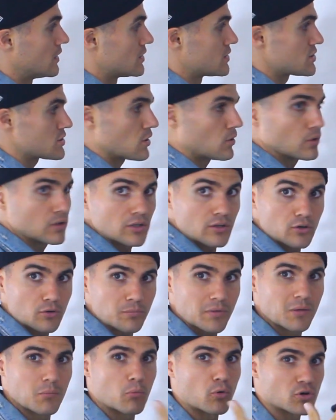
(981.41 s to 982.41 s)
so a little
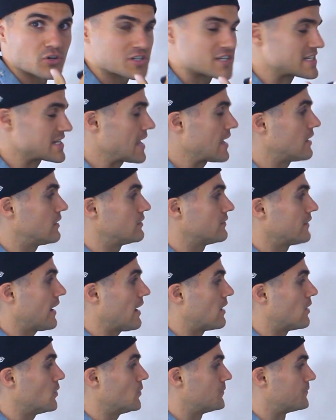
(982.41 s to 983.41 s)
bit more scaled
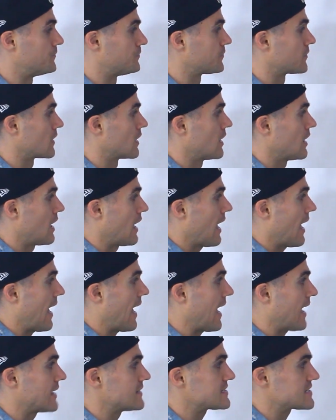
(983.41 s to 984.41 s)
out,
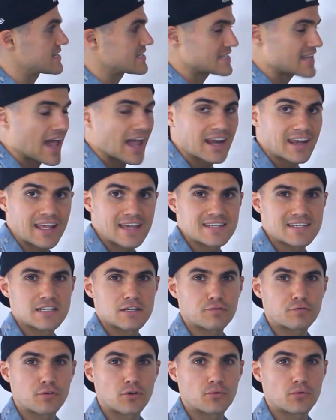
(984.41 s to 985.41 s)
and society has
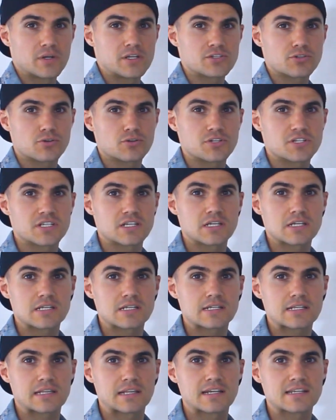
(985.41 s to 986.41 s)
different
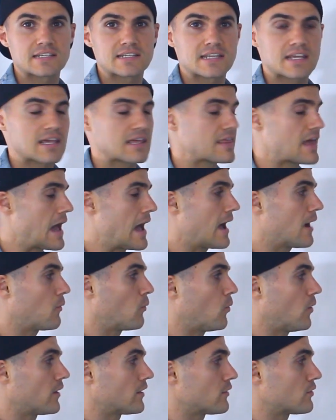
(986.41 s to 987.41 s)
resources. Let's say
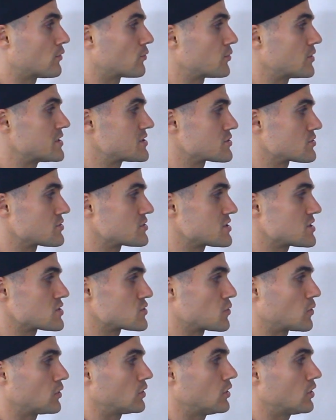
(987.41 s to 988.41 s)
that one of the
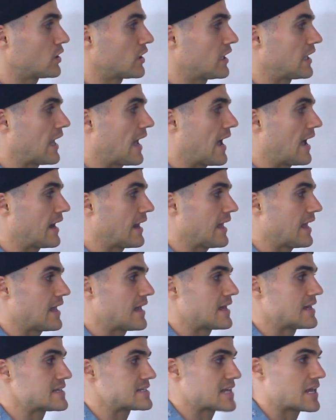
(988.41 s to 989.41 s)
resources we're looking at
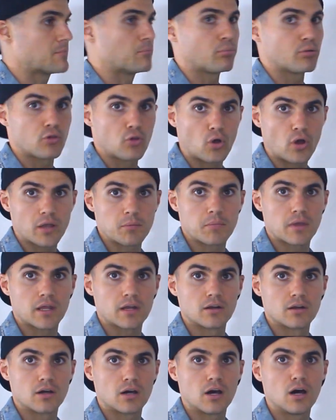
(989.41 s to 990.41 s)
is
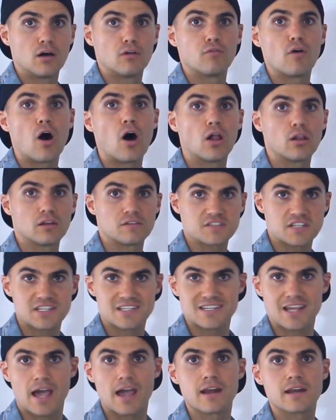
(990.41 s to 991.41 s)
employment of all of
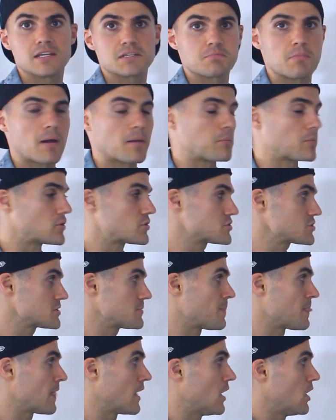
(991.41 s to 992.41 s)
society's members?